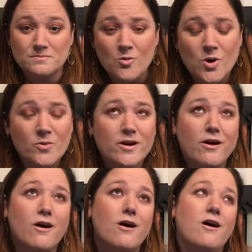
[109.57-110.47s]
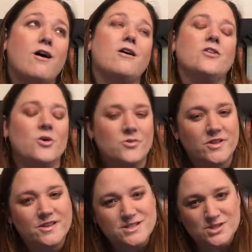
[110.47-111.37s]
Well, we all know
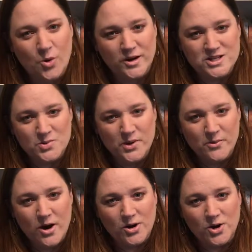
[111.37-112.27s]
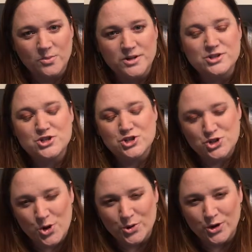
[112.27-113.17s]
that this is going to be welcomed
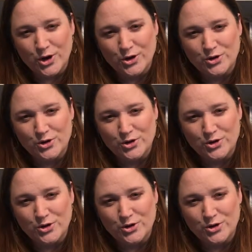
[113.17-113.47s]
so good.